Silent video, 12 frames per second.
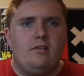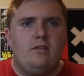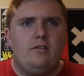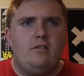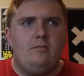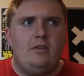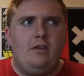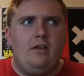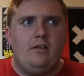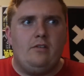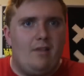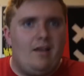there's something
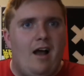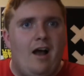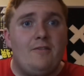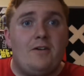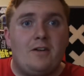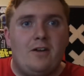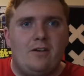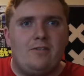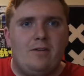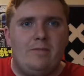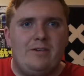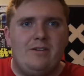else. Avant-Garde
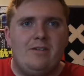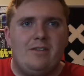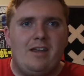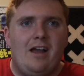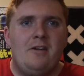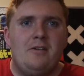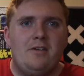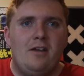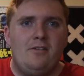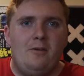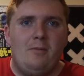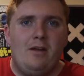Criminal, the guy who
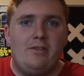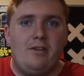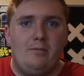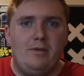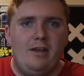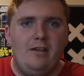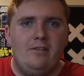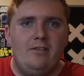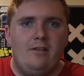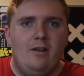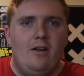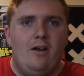does all my thumbnails,
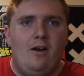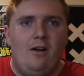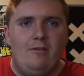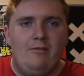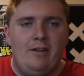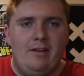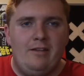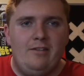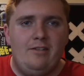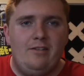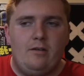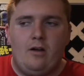all of
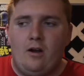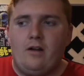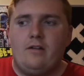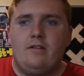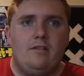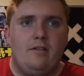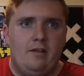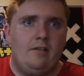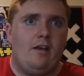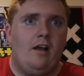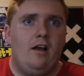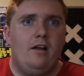his art is
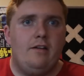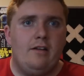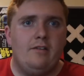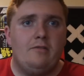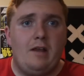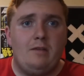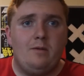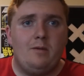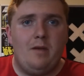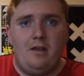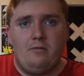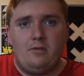on his Facebook
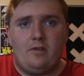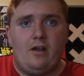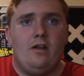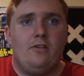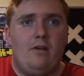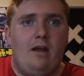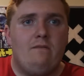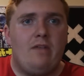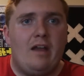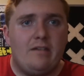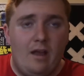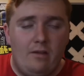page, which I also have
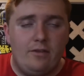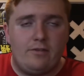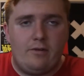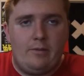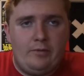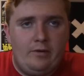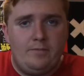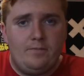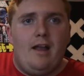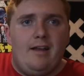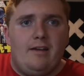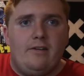that down in the description,
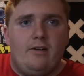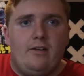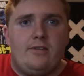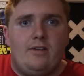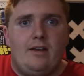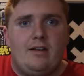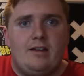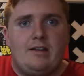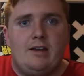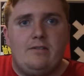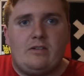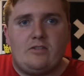and also I'd like to
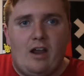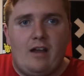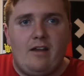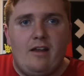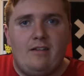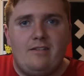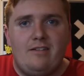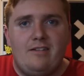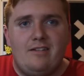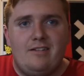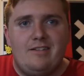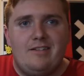give a shout out
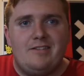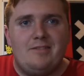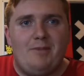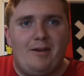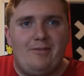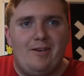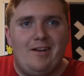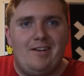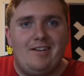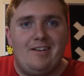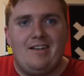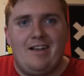to my
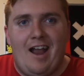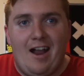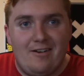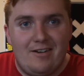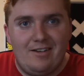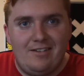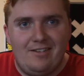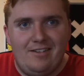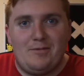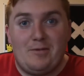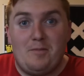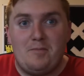friend Harris
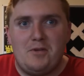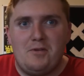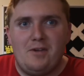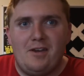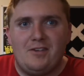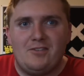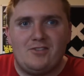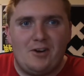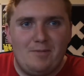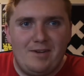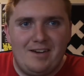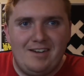from Munich,
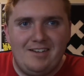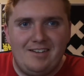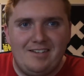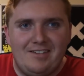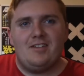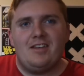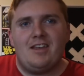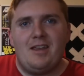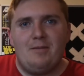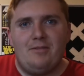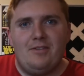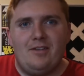Germany. He
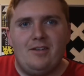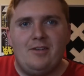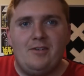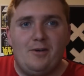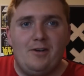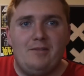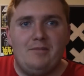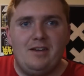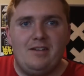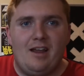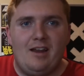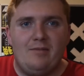keeps annoying me,
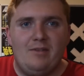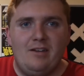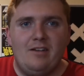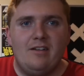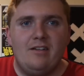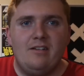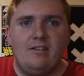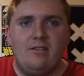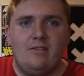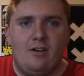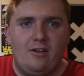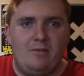telling me to
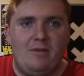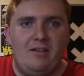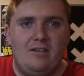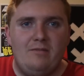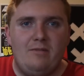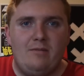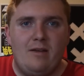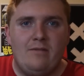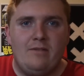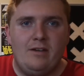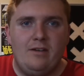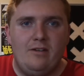talk about him in my
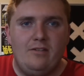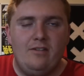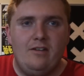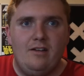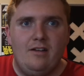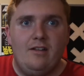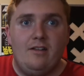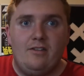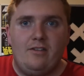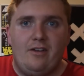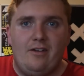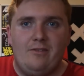videos.
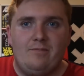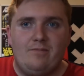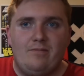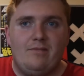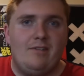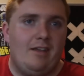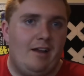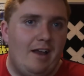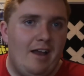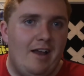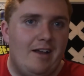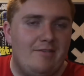So I
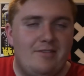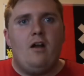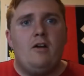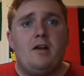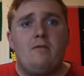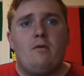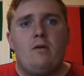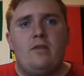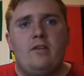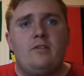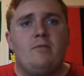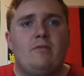have. Alright everyone,
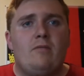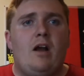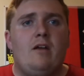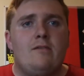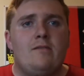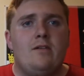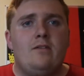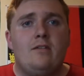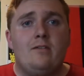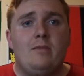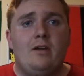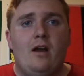this has been Ryan Reviews. This
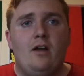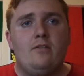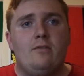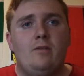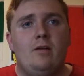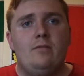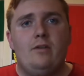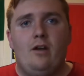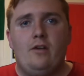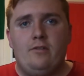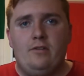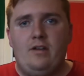has been 100 Films in
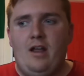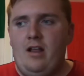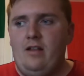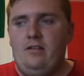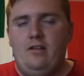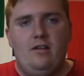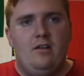100 Days.